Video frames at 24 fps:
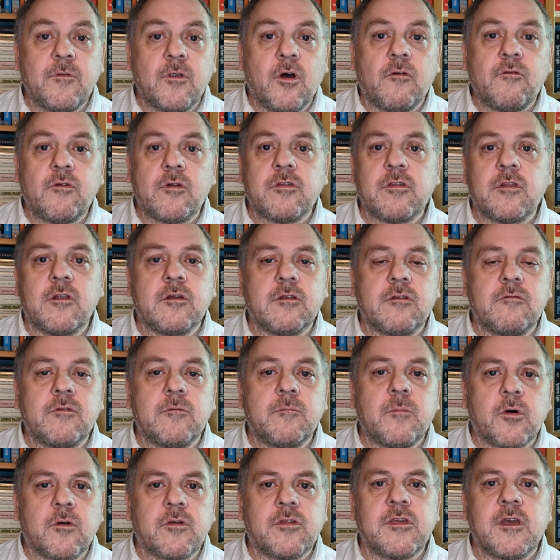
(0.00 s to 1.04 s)
novels, Lost
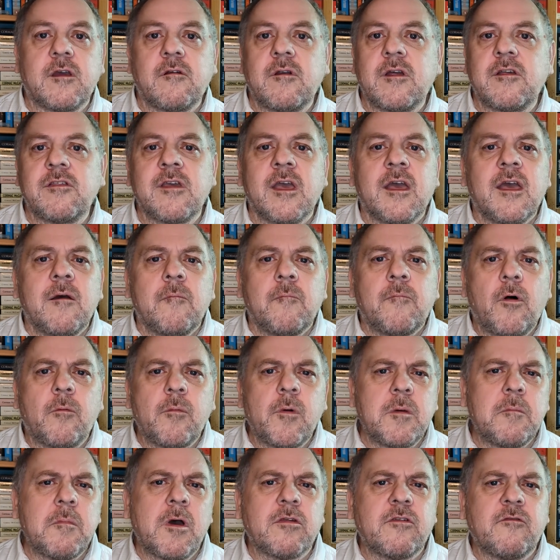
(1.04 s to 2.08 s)
Book series,
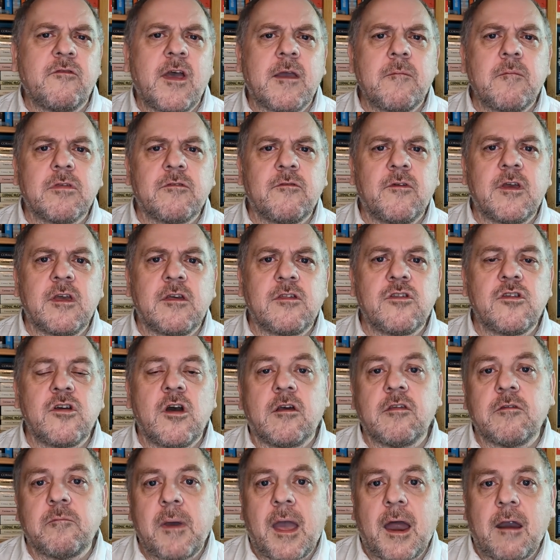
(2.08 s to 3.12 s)
probably most famous for his
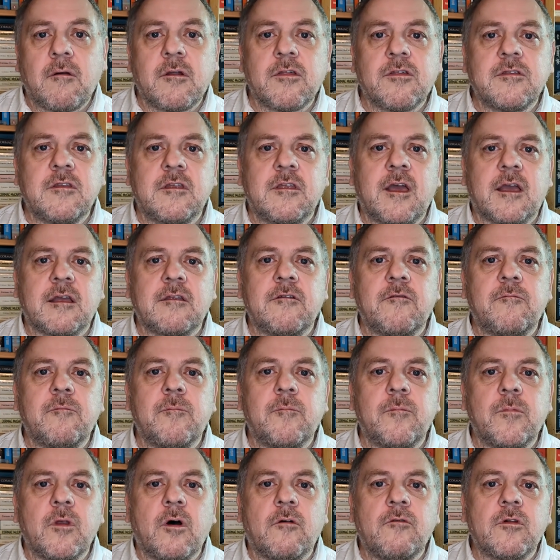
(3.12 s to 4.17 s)
Charles Paris detective
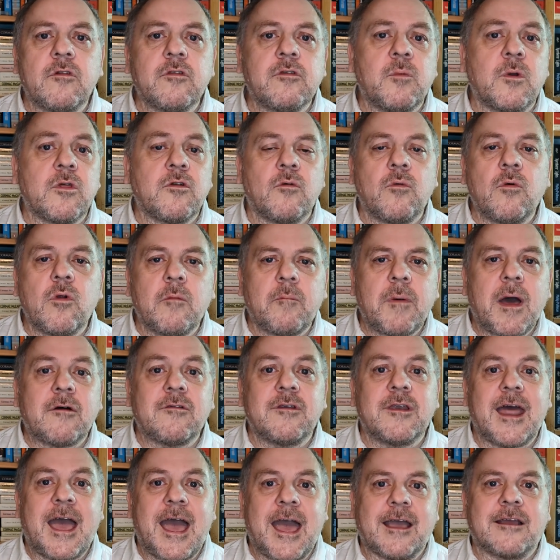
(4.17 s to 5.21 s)
novels, which are all about
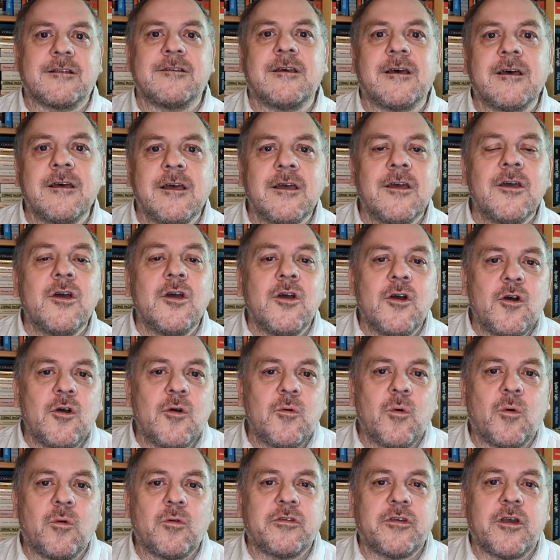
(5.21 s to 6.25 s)
an actor
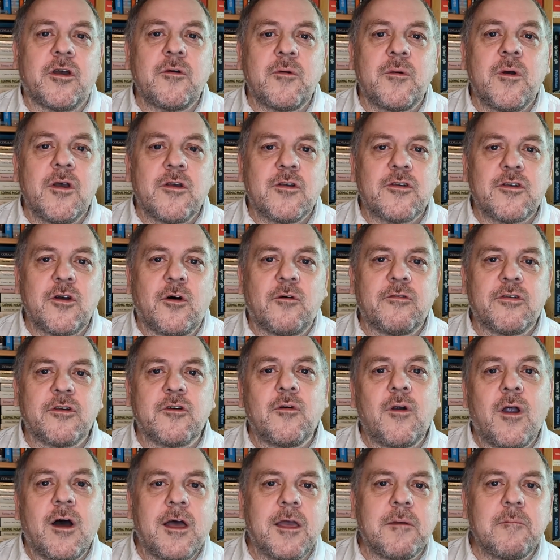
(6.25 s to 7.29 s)
who also solves
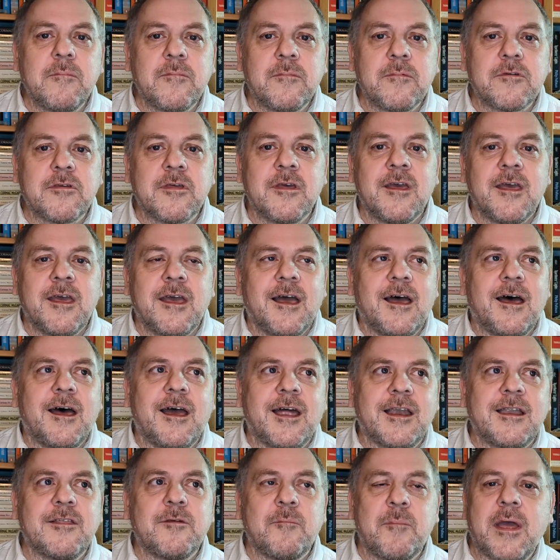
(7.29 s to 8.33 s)
crimes uh,
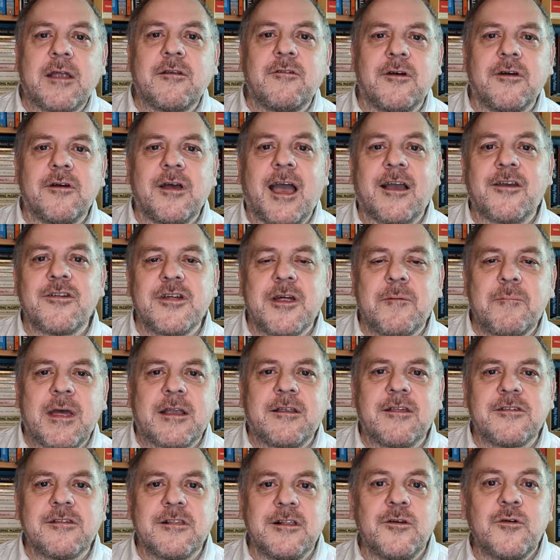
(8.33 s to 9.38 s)
and is a better, actually a
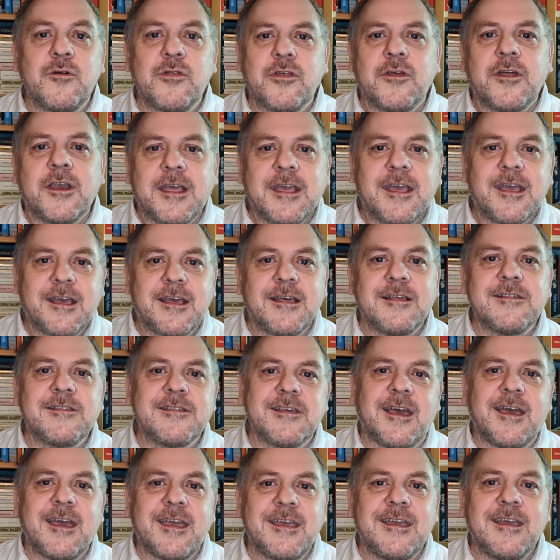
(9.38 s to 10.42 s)
better sleuth than he is
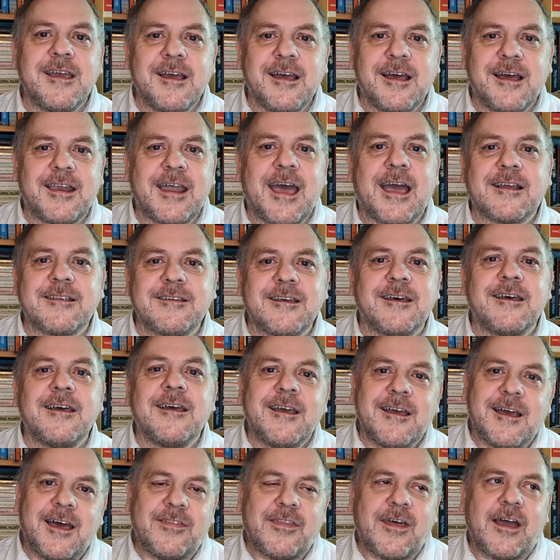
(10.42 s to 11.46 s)
a, an actor,
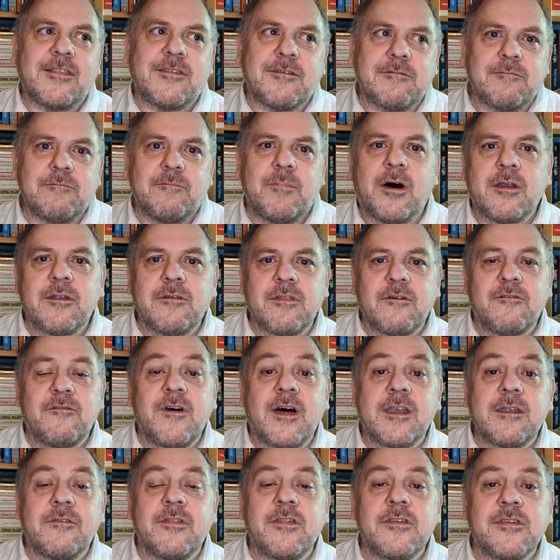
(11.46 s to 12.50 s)
and that's part of the
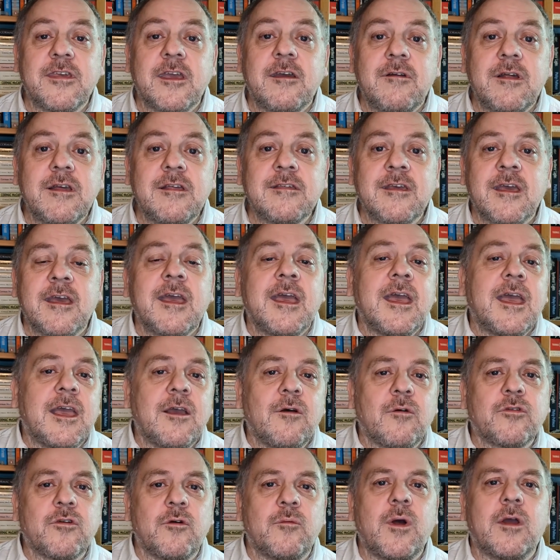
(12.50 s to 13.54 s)
fun of the series.
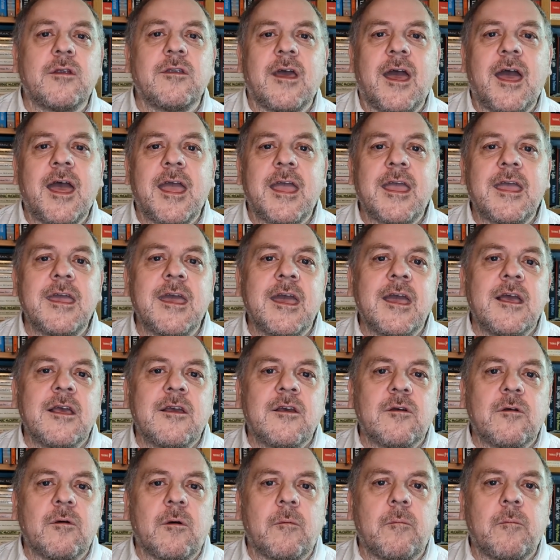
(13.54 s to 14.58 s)
He also wrote a,
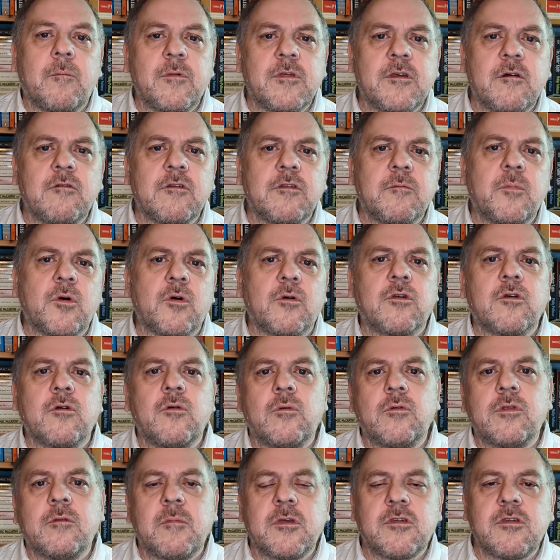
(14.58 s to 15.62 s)
a series of books
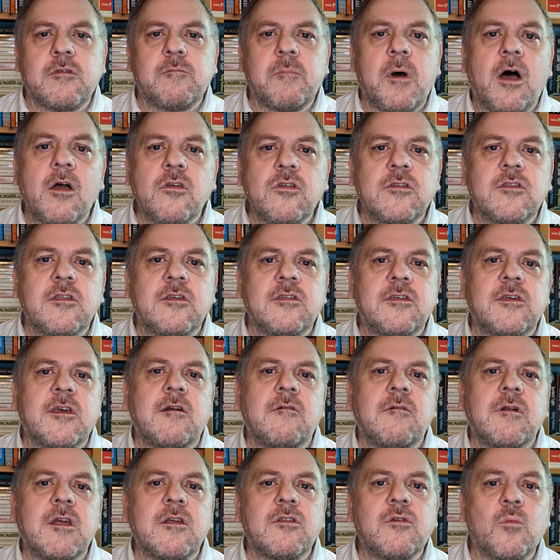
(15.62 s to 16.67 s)
called the Mrs. Pargeter
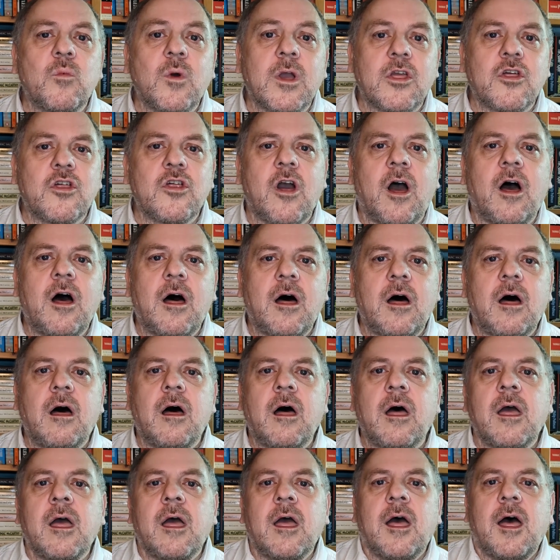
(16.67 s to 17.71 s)
series, which
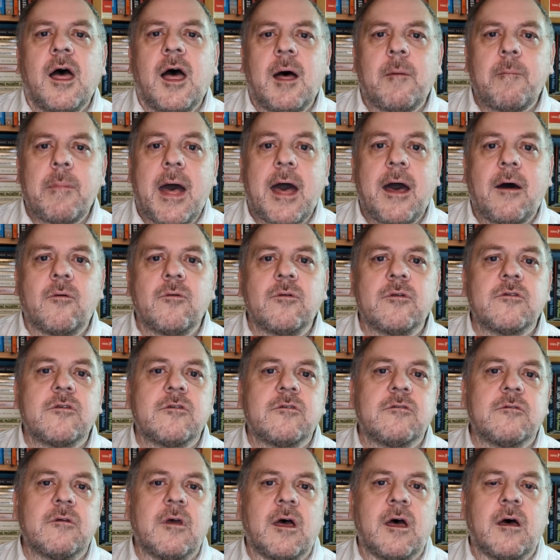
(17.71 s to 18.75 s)
are
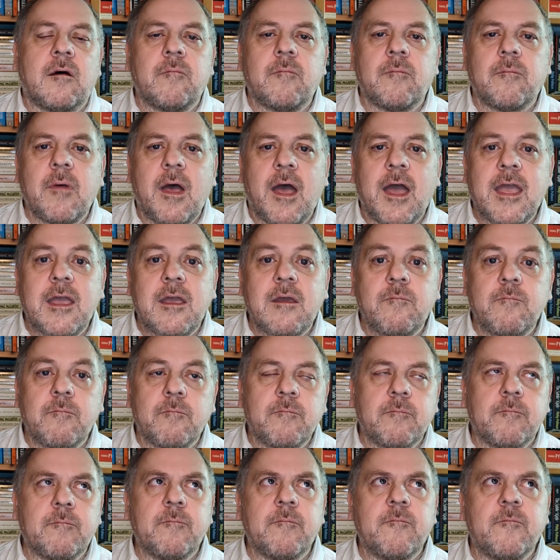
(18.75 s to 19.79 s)
about um, a
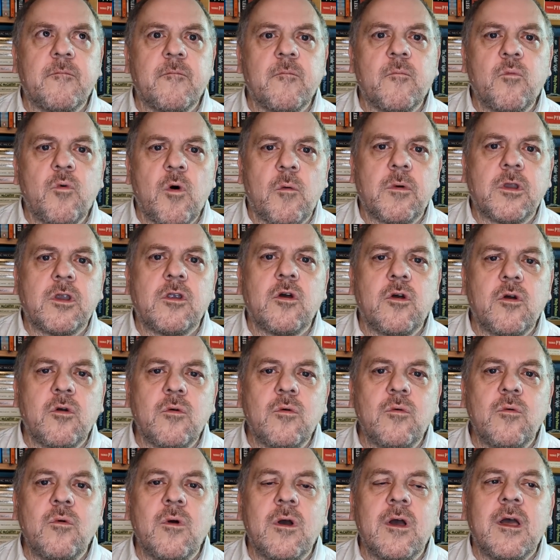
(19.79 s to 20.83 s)
woman
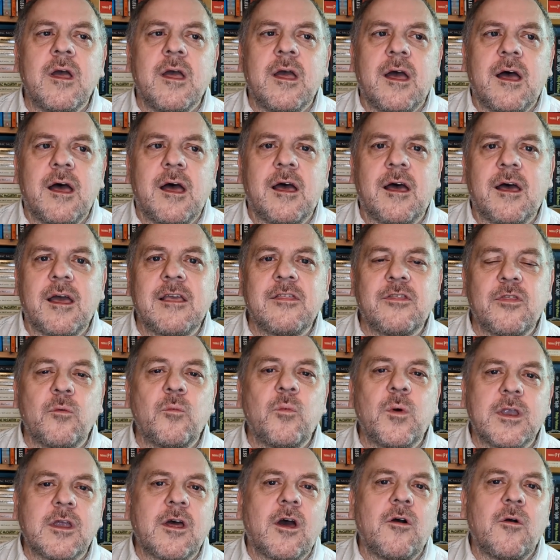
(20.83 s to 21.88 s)
who uh, is the
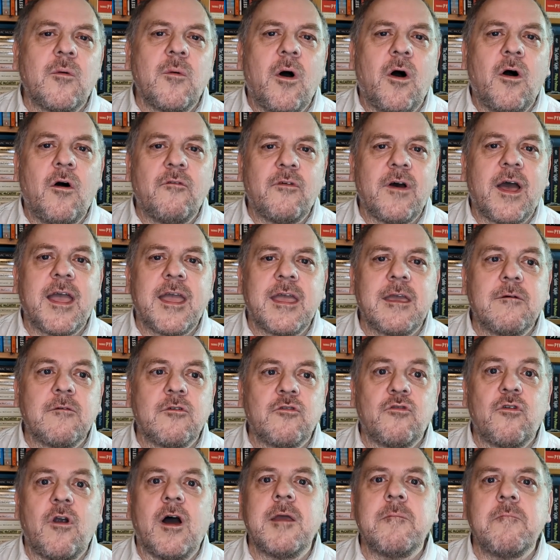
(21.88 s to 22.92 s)
widow of a
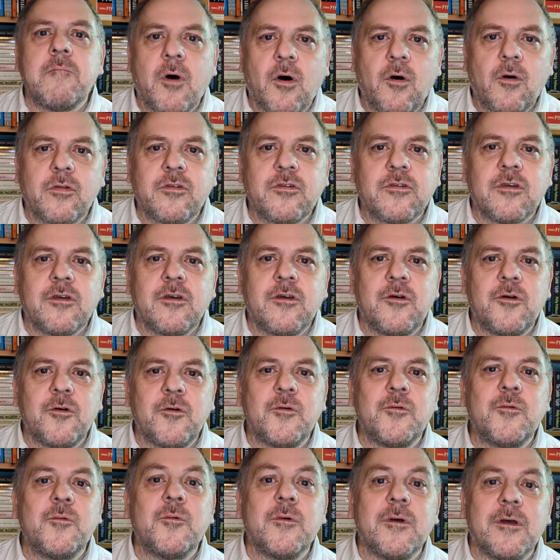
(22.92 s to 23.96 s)
crime boss
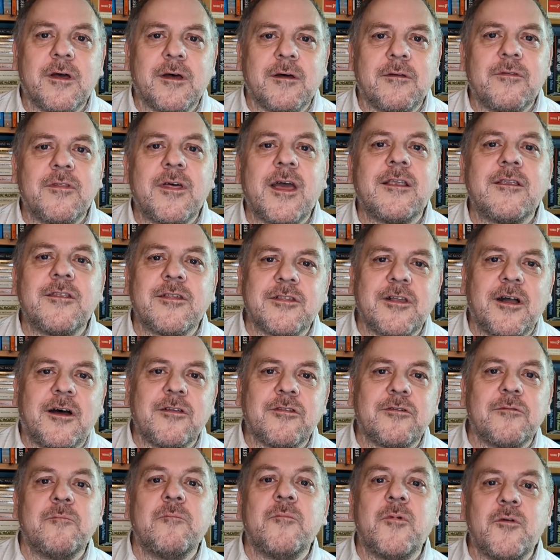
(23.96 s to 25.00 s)
who uh, then
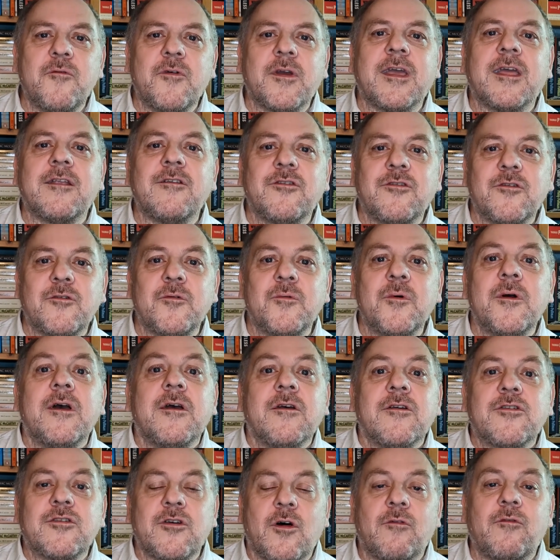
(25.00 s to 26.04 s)
starts moving into
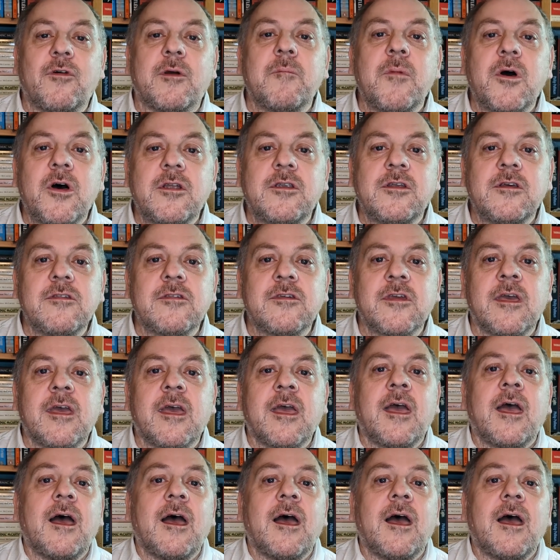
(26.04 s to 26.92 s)
solving murders.